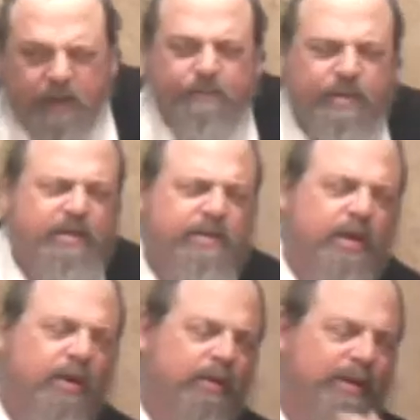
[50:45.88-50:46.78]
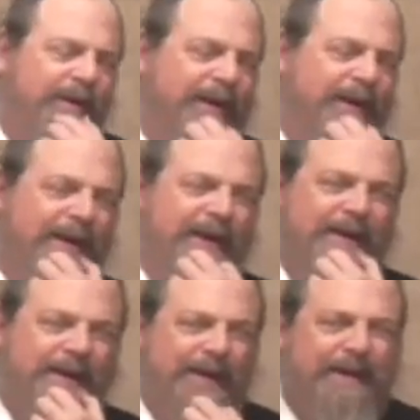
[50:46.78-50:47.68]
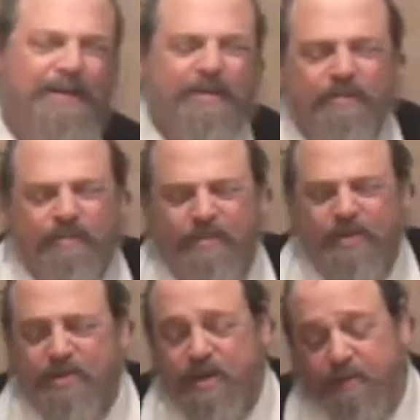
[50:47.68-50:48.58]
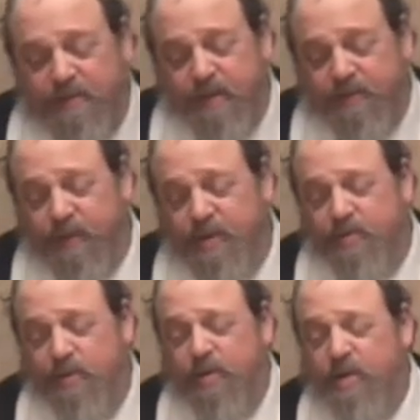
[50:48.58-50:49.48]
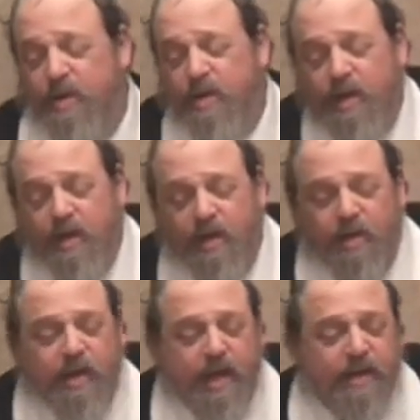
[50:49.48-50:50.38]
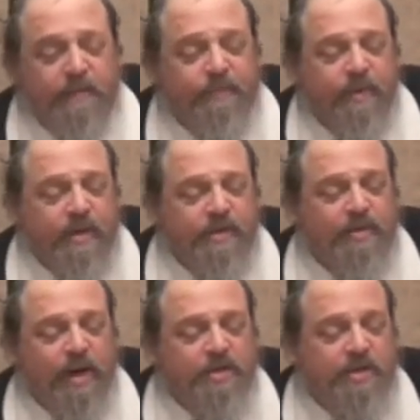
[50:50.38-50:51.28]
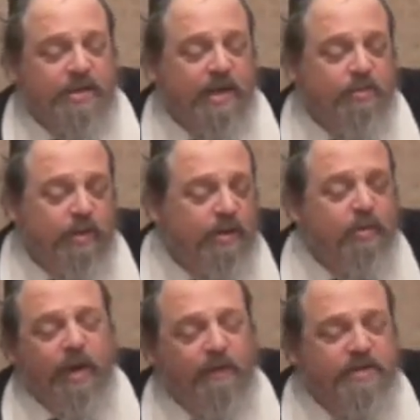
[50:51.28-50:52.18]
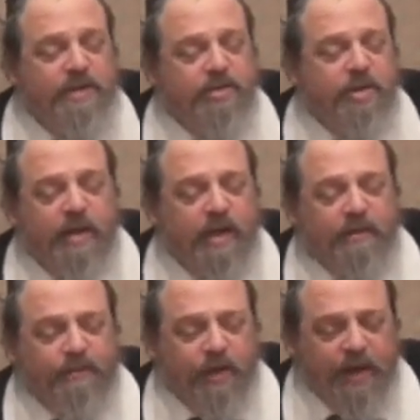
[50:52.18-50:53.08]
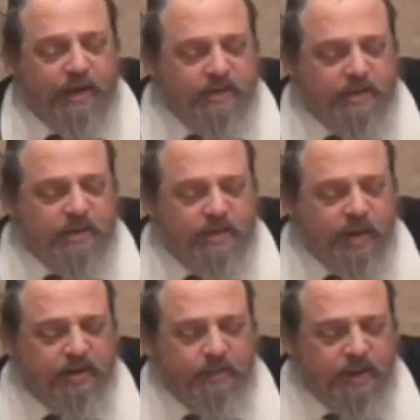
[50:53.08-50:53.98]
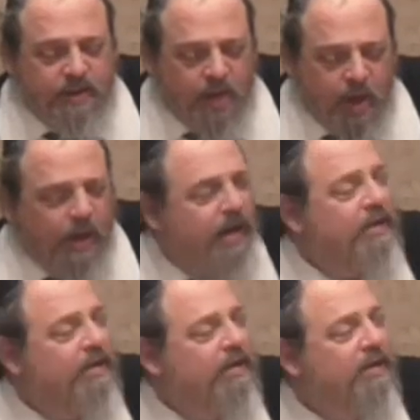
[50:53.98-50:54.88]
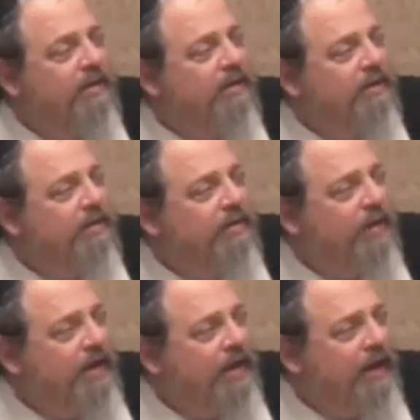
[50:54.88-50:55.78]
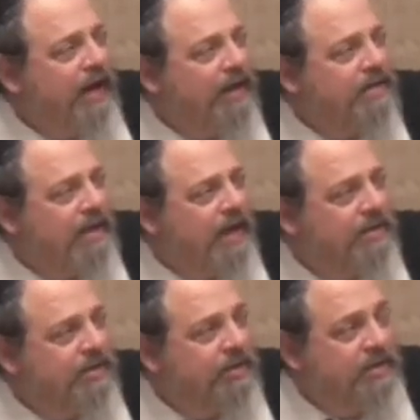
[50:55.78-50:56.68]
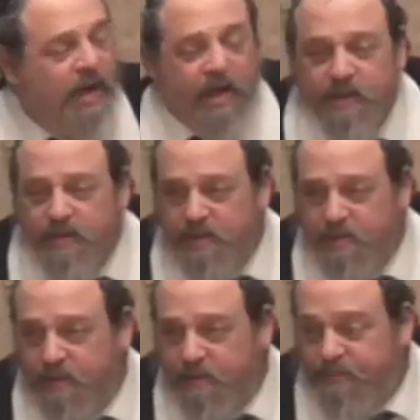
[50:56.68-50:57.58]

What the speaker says: A bidgoa. Which is obviously a French word. Okay, so Rashi says, we have such a thing in France. It's called the bidgoa. Right? An axe that has two sides.